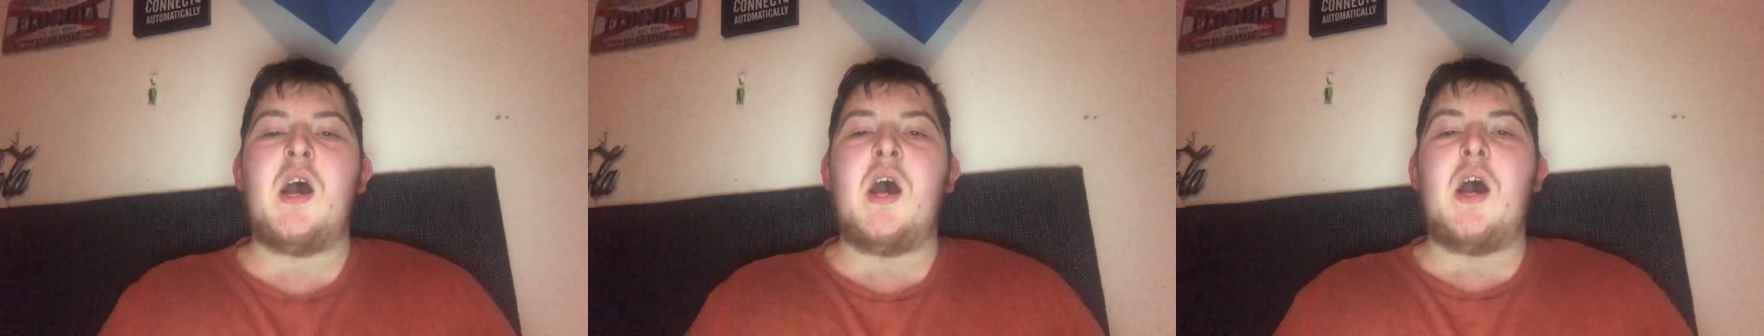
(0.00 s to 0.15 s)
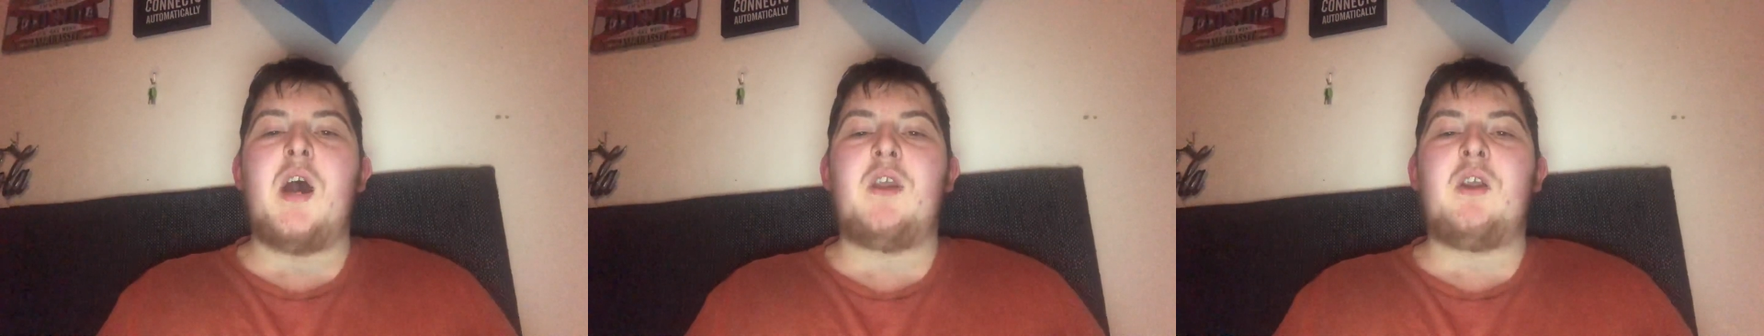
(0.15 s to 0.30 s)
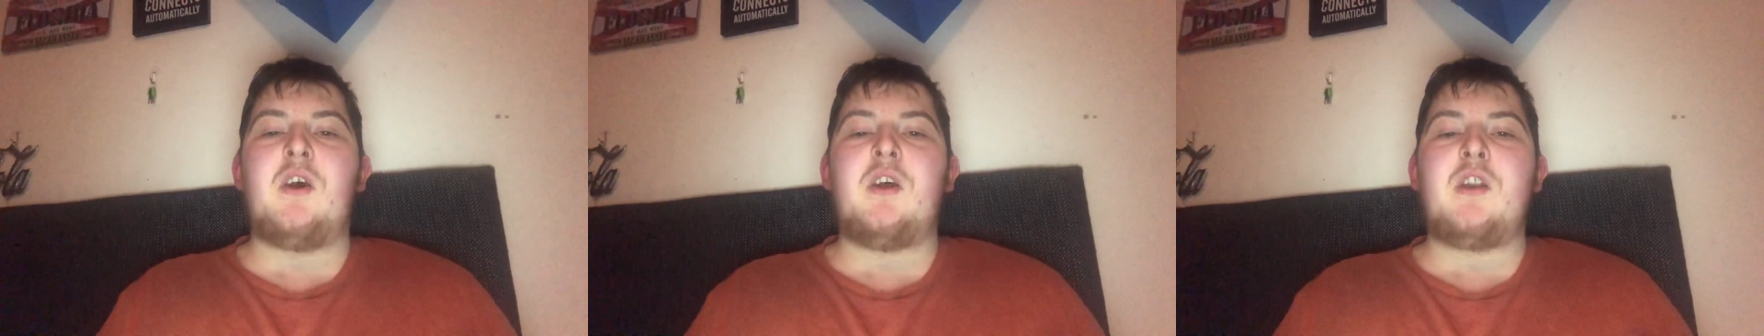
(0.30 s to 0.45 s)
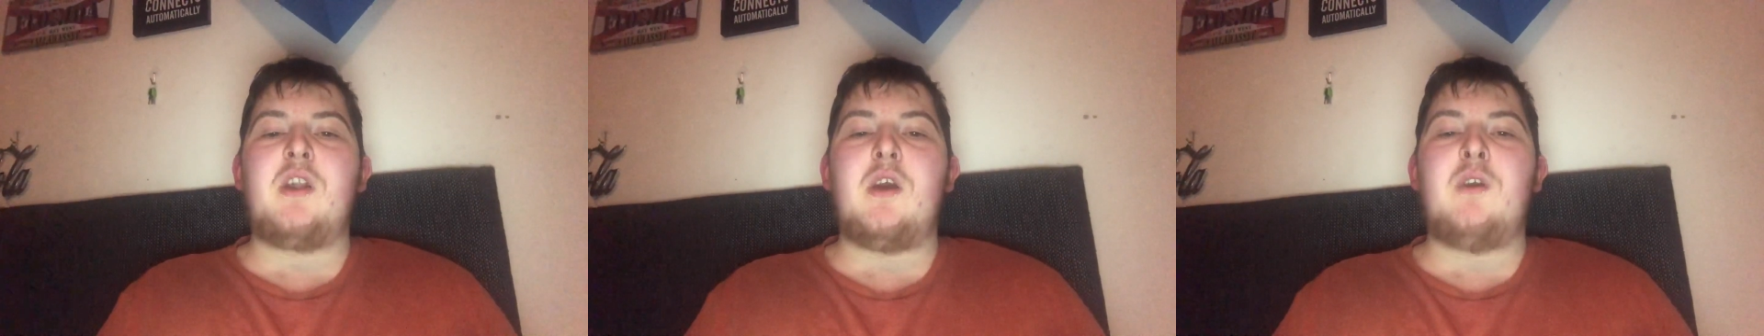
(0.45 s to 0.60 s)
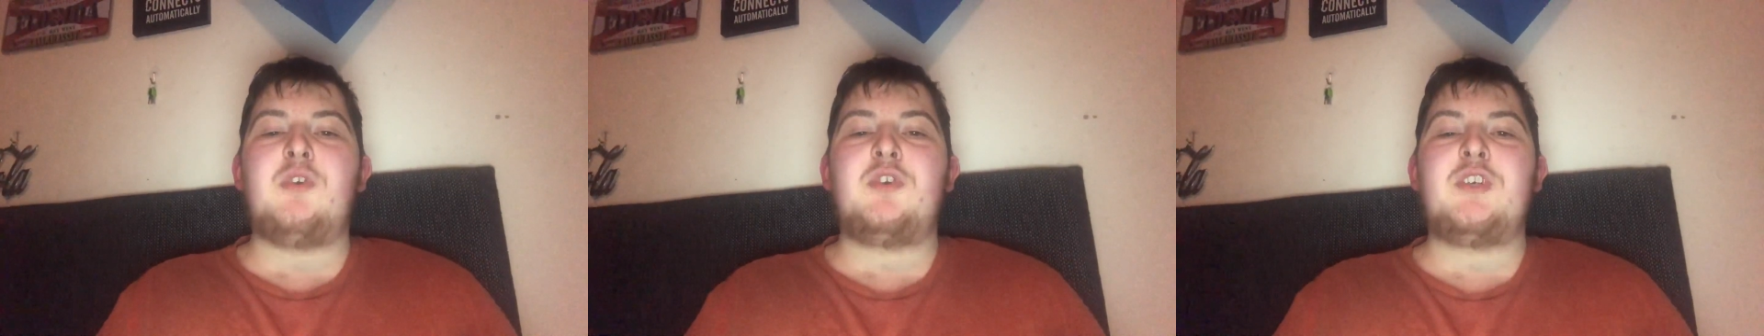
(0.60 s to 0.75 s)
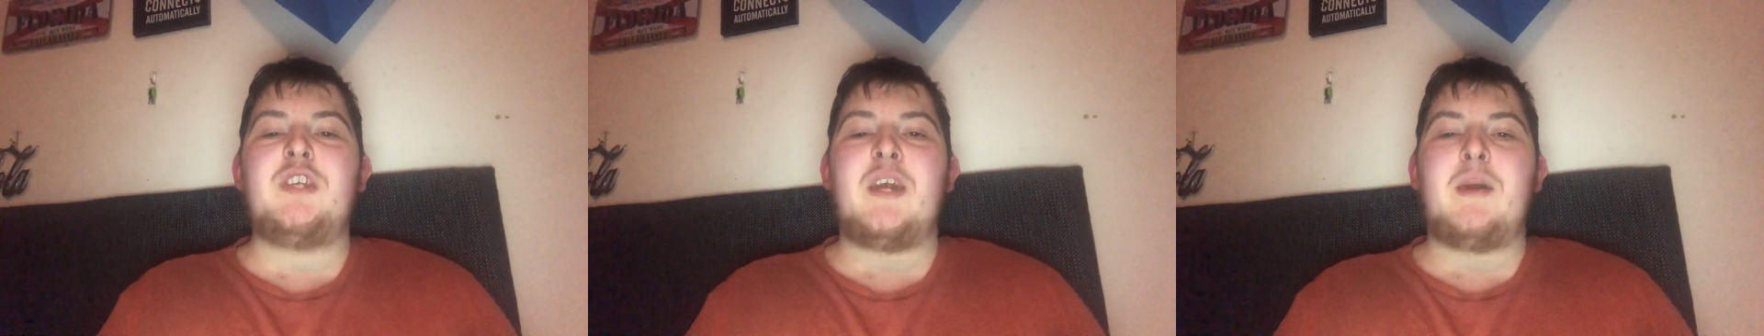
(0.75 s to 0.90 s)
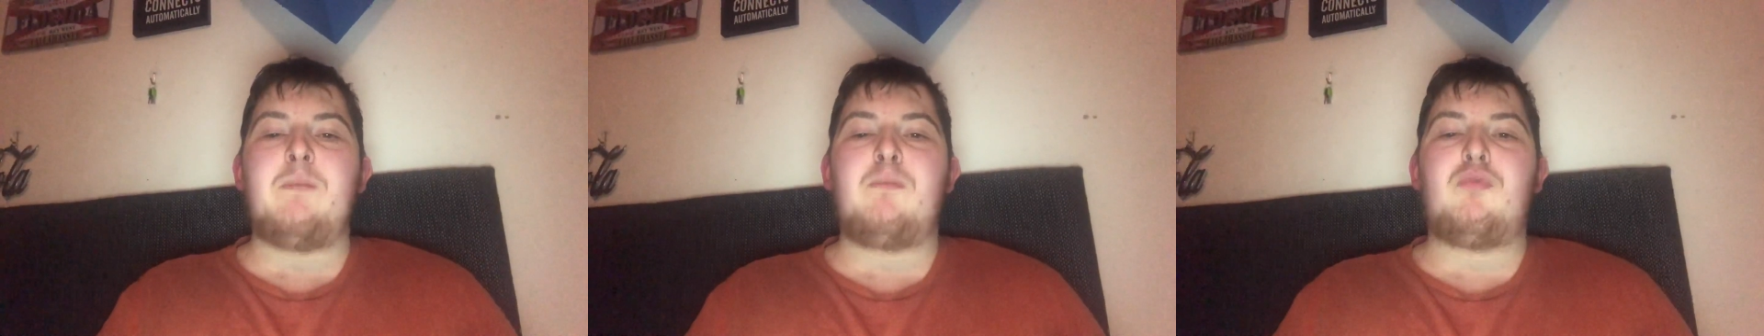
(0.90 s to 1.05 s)
and I know
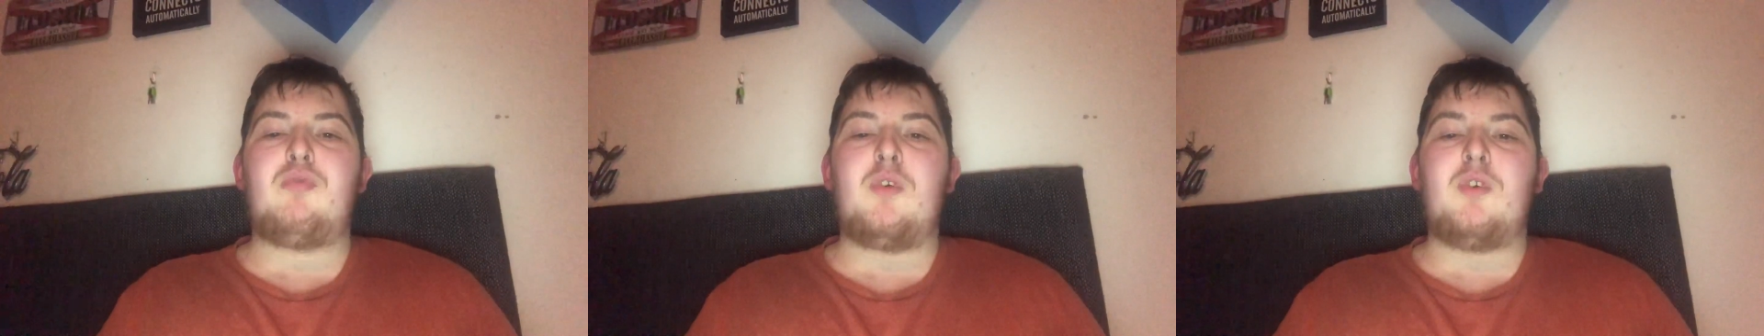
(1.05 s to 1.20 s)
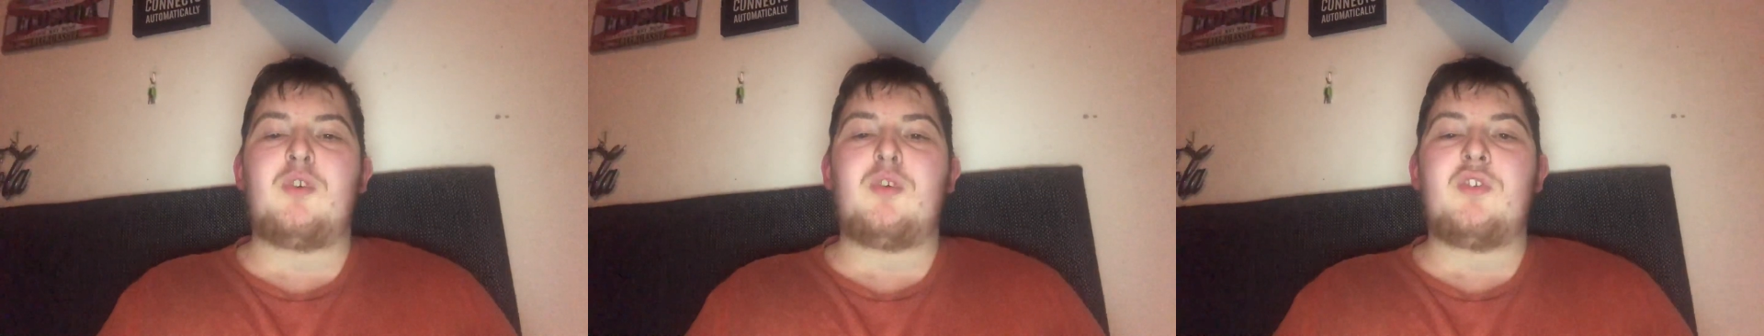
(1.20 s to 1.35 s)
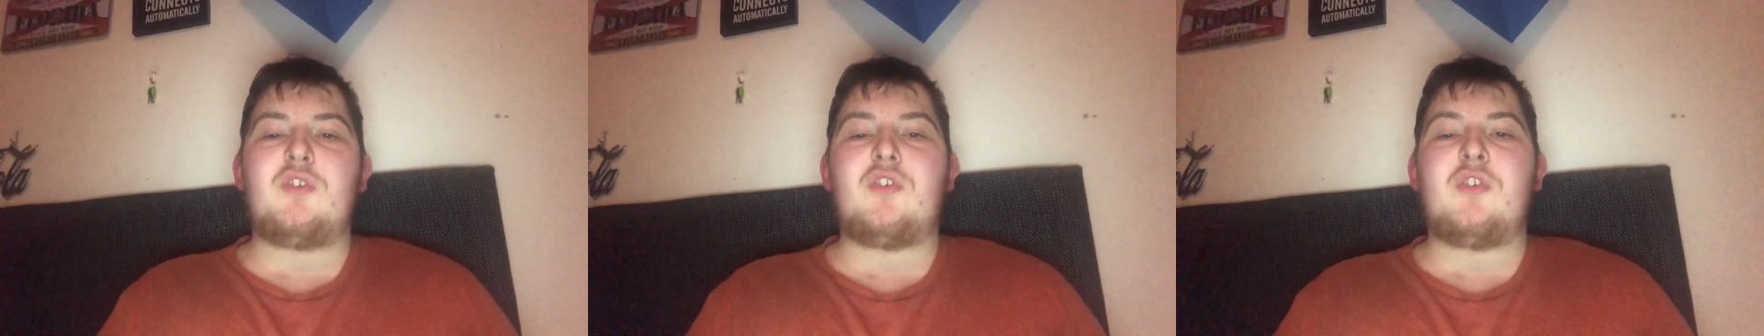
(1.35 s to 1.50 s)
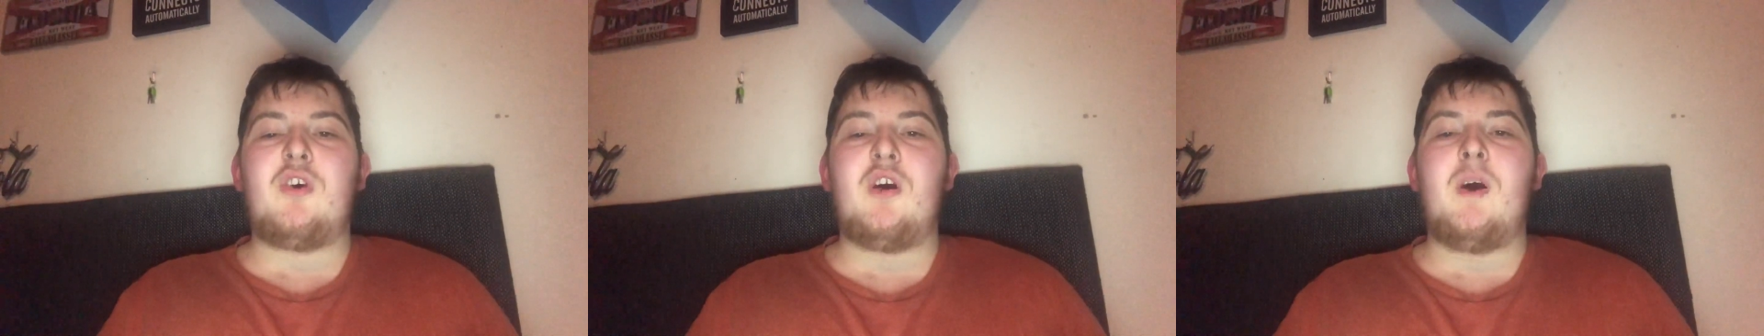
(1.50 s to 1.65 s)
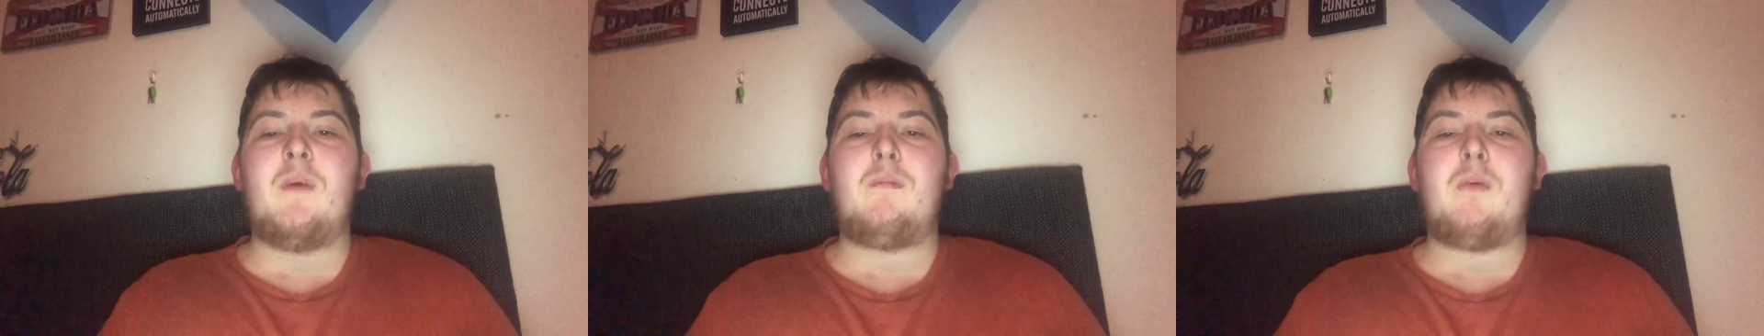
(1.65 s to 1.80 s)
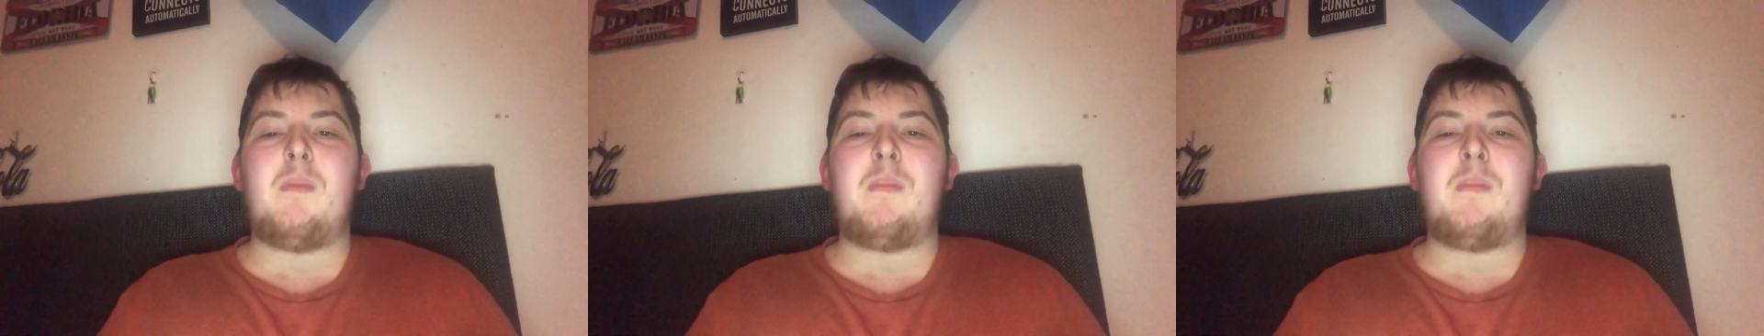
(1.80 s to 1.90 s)
GM products aren't the